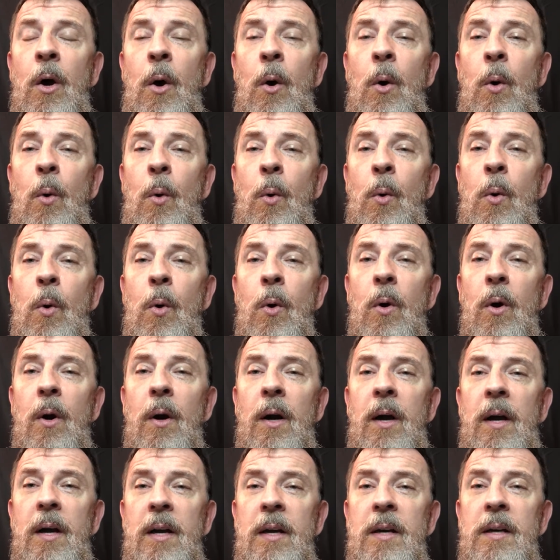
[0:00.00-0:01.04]

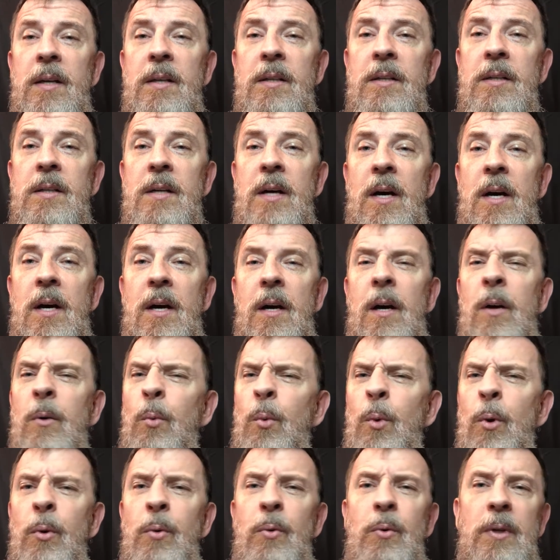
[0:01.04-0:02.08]
or a, uh, a
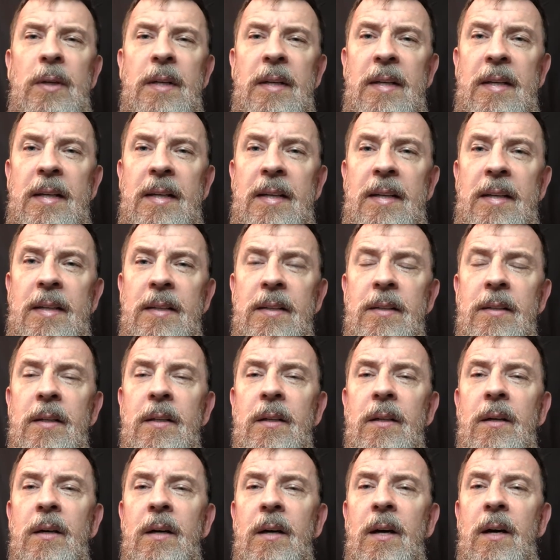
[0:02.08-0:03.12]
routine
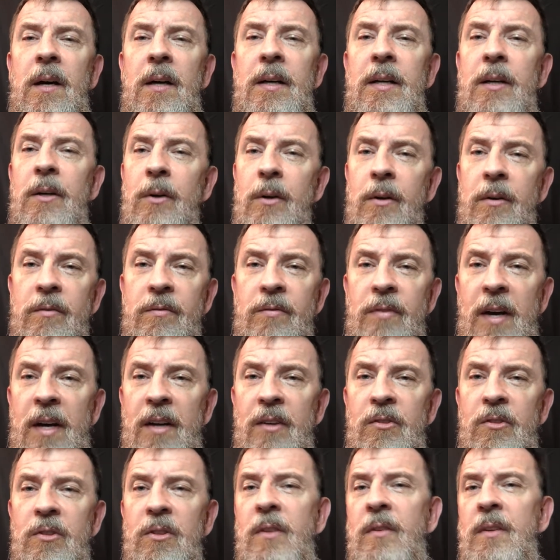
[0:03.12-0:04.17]
uh, ear
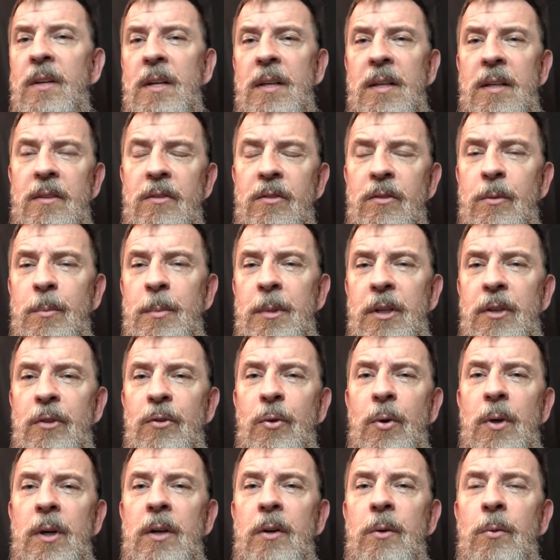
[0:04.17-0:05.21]
infection that needs to be
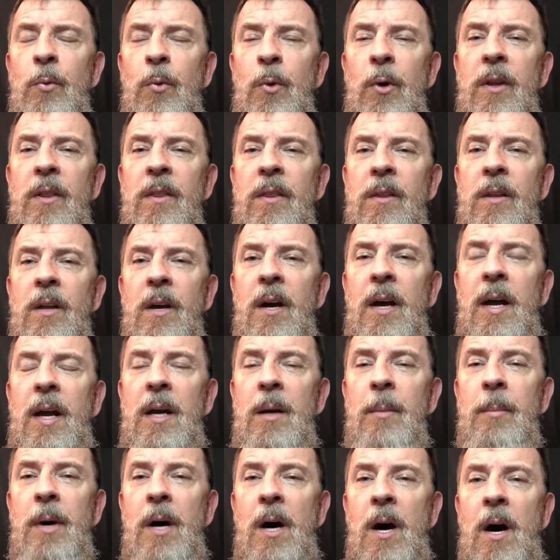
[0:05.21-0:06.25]
treated with uh,
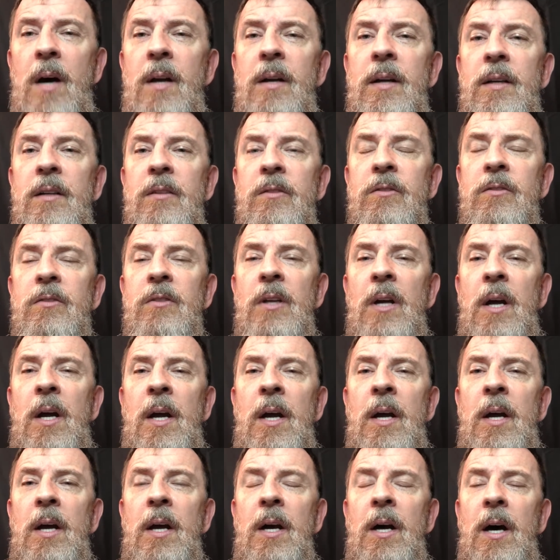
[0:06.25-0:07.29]
antibiotics.
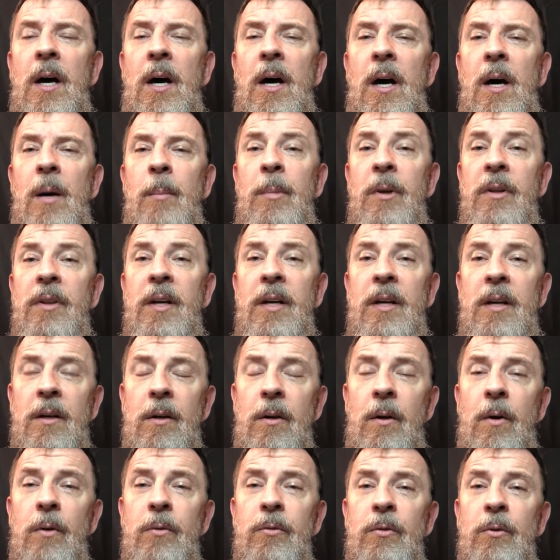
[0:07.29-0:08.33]
Uh, but they can
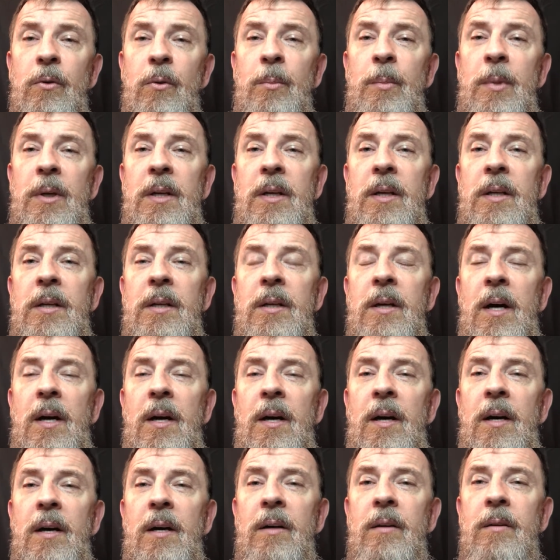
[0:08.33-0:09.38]
also be
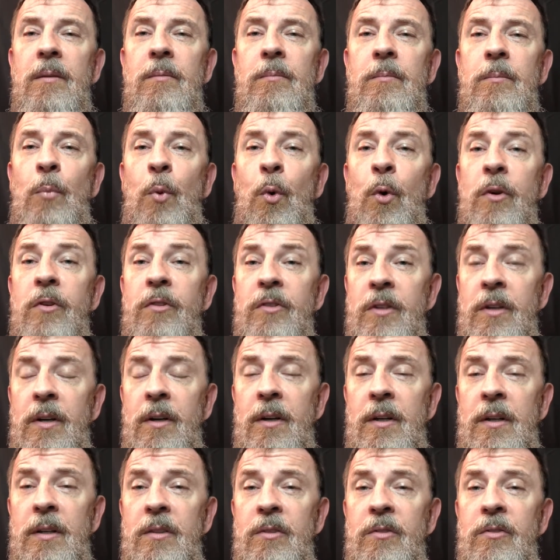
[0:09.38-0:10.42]
uh, more
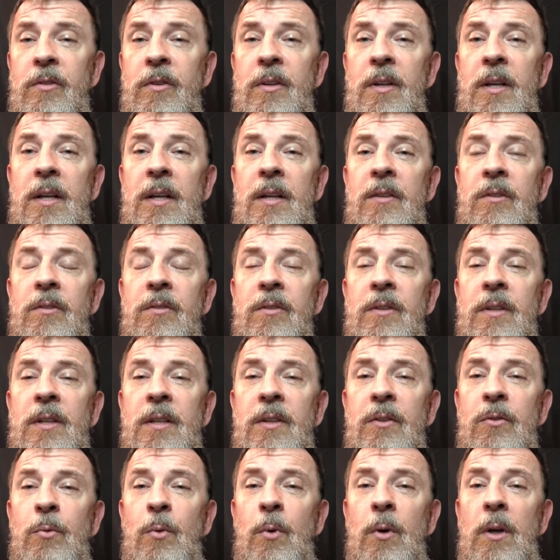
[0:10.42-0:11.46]
serious things,
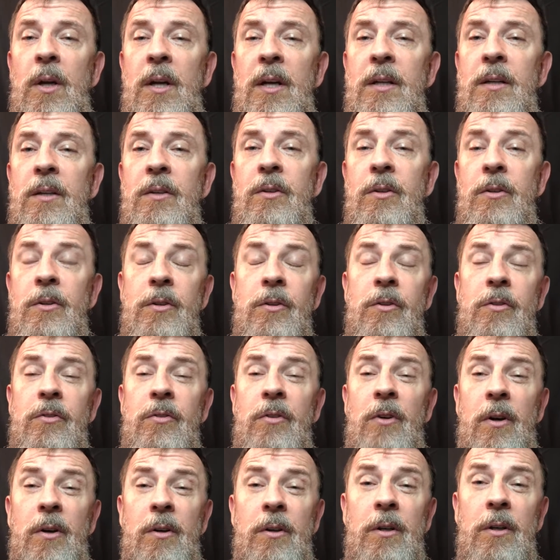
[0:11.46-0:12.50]
things related to your
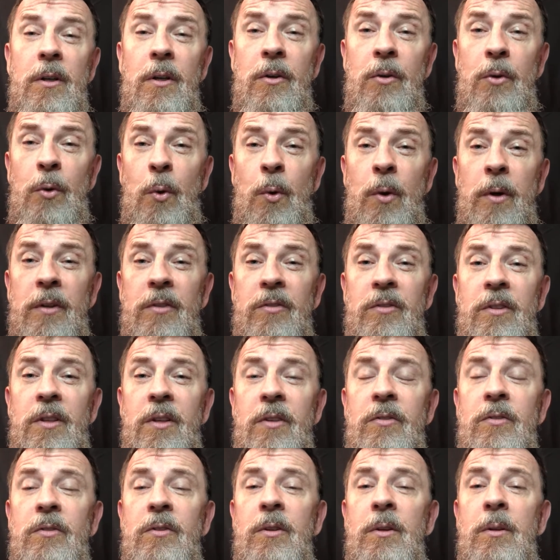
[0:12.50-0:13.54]
circulatory
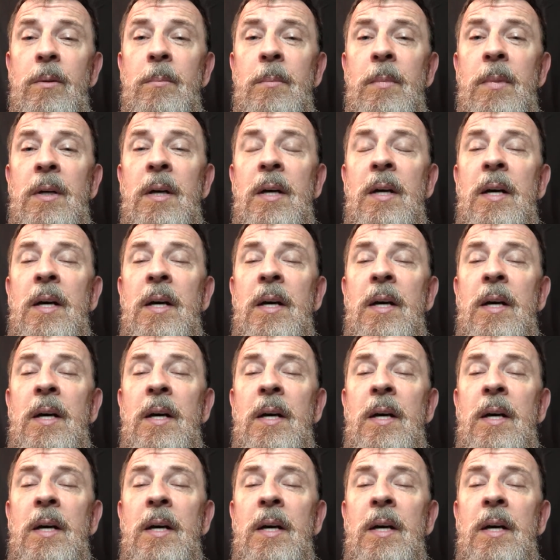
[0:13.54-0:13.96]
system